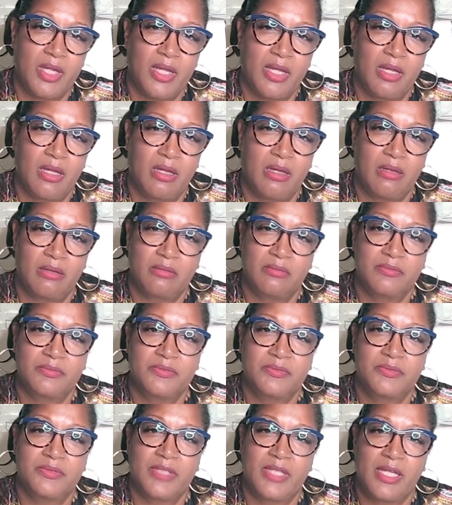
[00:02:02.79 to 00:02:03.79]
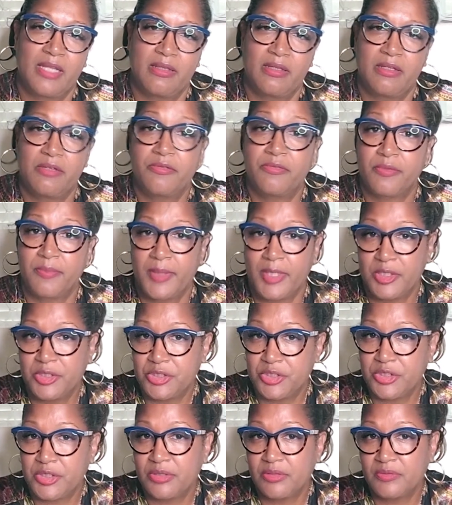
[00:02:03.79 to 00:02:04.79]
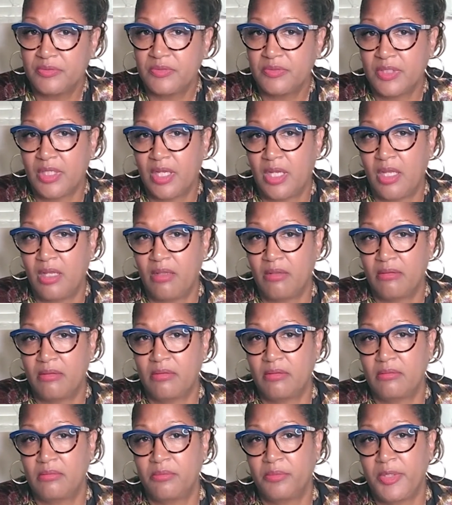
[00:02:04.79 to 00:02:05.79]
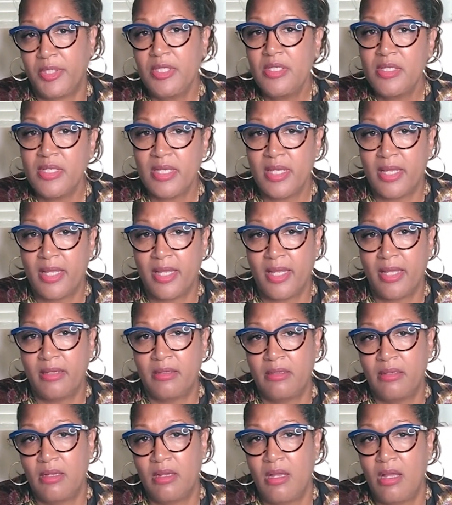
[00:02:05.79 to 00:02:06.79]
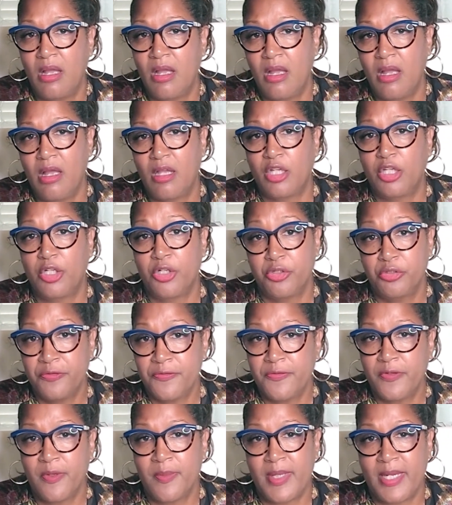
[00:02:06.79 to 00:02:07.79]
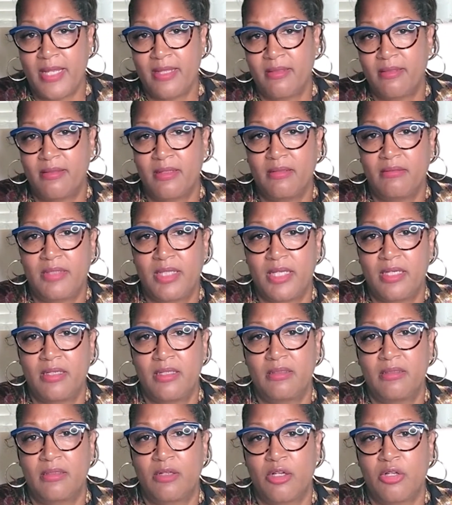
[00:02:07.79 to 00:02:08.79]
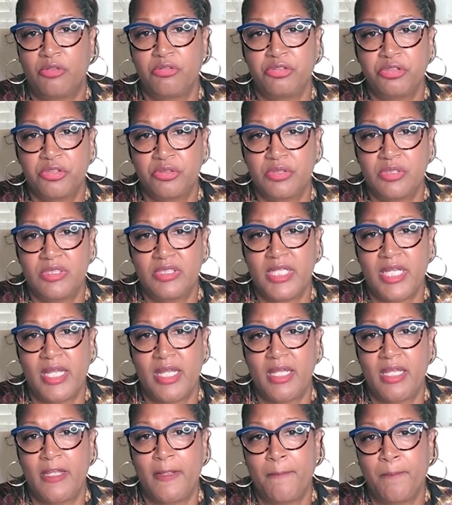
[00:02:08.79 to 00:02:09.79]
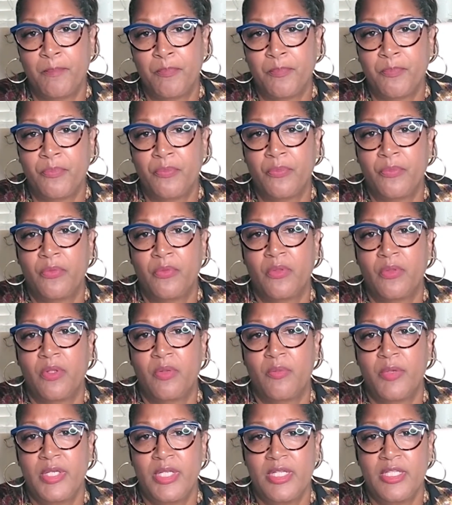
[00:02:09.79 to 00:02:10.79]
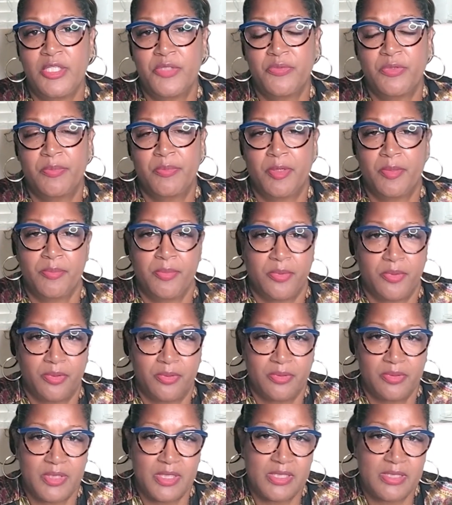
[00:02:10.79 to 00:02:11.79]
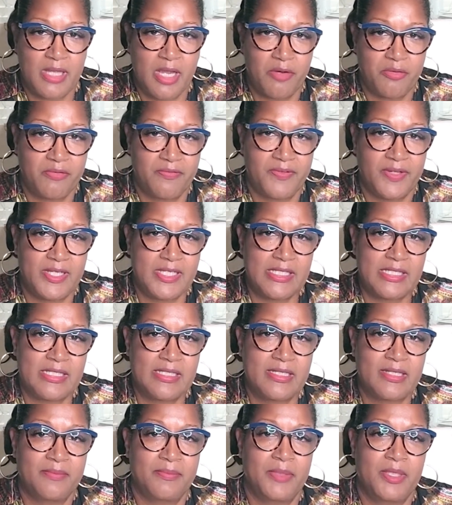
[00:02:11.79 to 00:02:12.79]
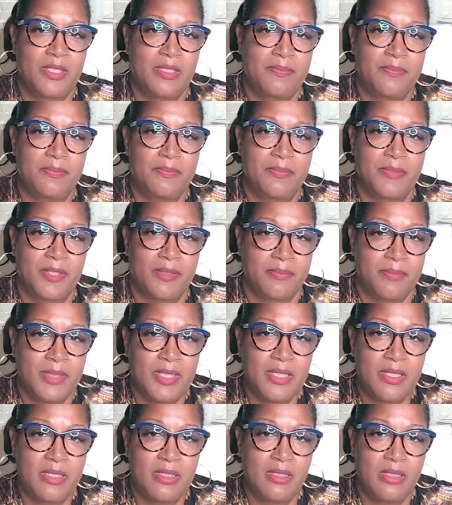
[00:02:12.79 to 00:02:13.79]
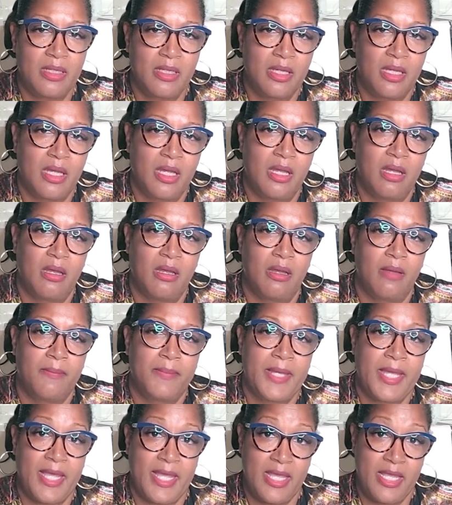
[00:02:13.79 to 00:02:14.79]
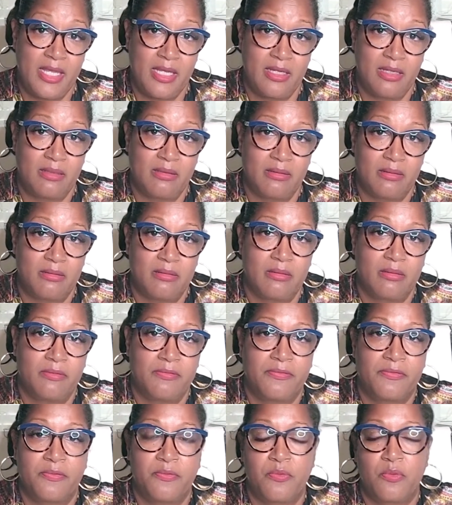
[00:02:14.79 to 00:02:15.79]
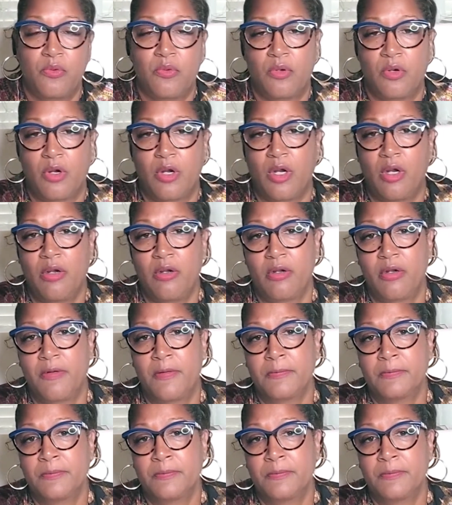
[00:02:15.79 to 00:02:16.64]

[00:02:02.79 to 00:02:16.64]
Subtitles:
and the information that we can learn from. And I think that in the culture today, we need to remember the sacrifices that many paid for.